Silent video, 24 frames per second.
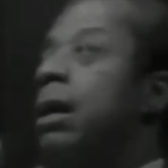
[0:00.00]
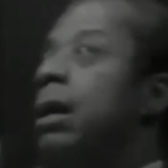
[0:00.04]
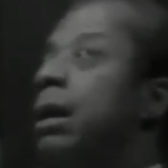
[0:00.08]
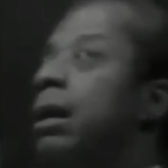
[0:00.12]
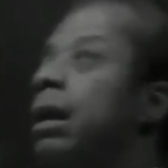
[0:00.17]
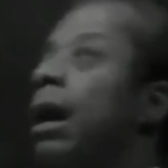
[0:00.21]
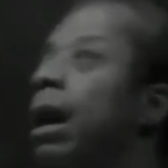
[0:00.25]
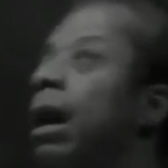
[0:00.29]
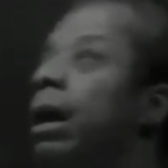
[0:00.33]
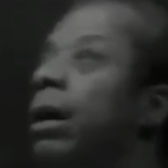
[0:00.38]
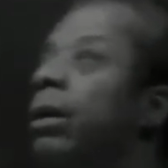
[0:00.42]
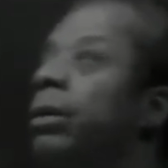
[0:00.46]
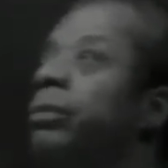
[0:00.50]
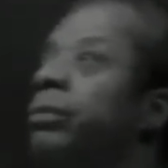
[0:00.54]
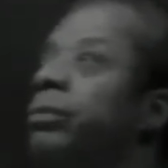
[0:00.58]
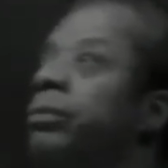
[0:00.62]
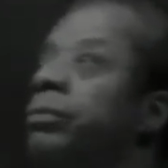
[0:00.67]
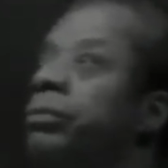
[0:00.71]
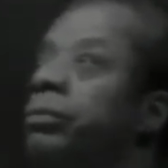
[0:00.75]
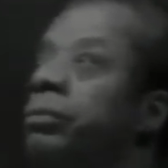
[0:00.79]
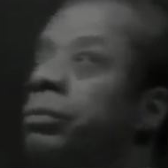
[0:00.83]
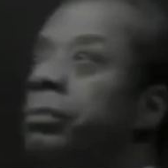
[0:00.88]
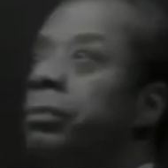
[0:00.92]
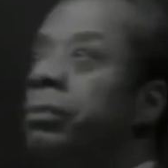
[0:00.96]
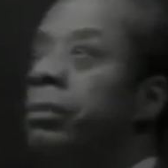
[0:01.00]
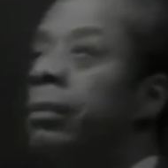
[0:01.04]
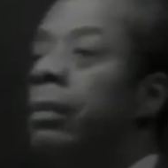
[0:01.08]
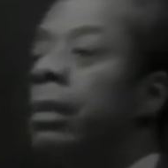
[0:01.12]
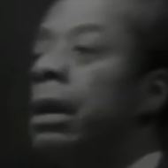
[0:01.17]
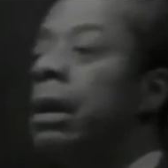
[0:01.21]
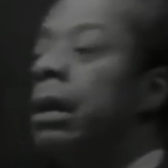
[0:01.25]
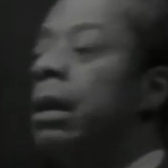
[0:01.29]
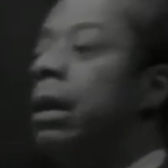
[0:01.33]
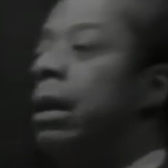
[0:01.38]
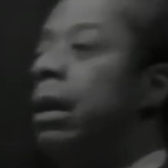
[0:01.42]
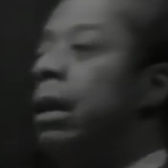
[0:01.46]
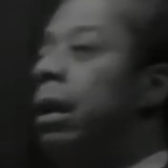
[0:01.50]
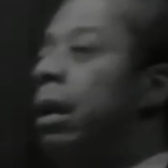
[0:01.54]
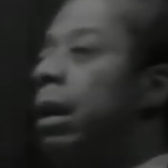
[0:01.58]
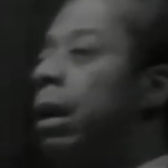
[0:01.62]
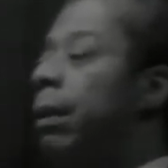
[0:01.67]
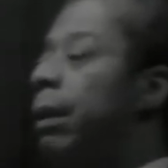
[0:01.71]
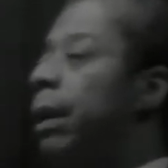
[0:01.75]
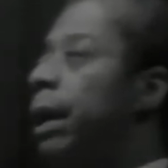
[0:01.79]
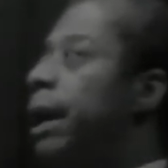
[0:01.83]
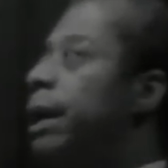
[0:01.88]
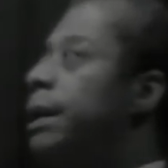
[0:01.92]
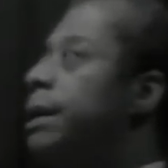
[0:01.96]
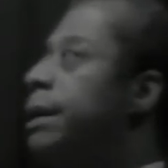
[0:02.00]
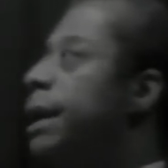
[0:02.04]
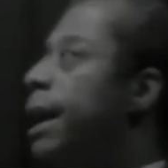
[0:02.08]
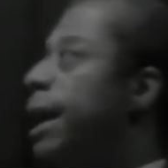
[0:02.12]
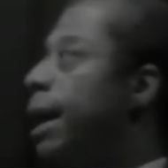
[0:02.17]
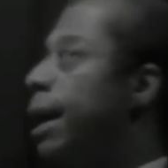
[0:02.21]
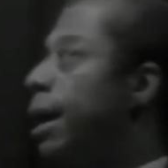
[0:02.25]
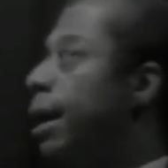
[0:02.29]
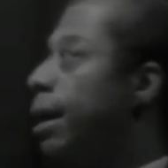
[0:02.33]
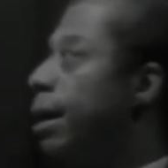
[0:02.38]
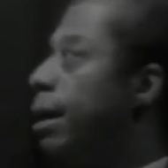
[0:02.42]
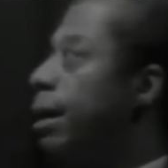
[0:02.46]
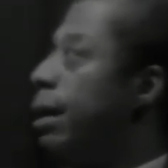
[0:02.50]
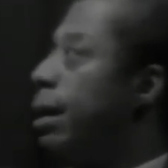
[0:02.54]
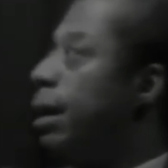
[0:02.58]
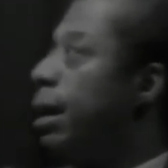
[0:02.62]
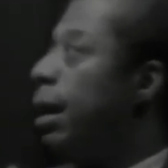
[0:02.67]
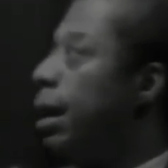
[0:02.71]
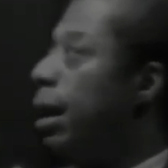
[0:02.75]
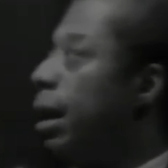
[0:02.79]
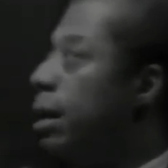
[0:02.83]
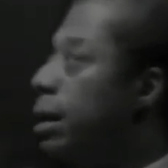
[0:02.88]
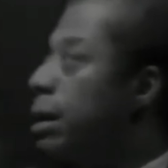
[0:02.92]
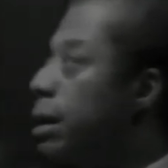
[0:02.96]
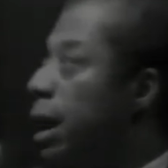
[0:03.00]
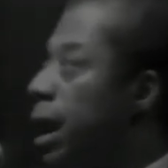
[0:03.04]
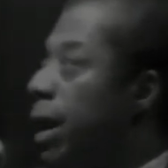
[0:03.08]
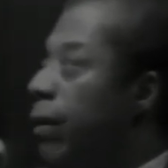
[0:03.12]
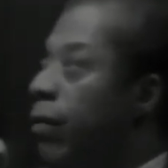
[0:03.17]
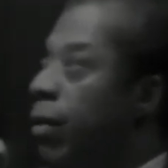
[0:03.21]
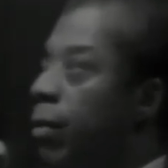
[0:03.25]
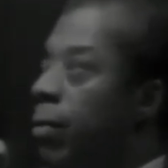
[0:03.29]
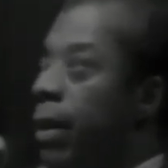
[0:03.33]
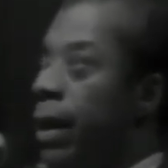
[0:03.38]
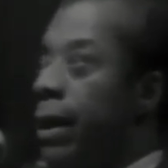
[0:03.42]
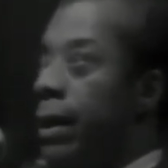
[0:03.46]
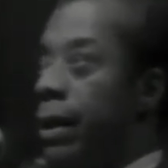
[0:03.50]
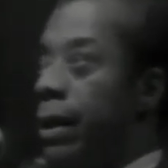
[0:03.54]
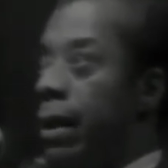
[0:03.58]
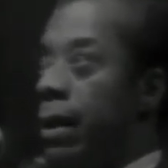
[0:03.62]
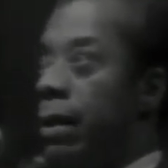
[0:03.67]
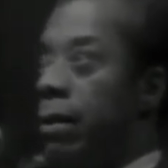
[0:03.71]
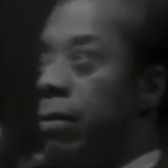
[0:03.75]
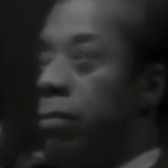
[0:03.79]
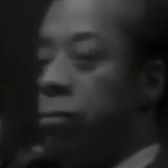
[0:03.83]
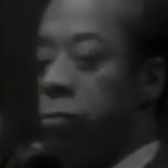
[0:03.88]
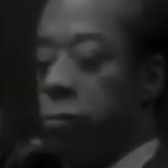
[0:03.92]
Now, when I say a slave rebellion,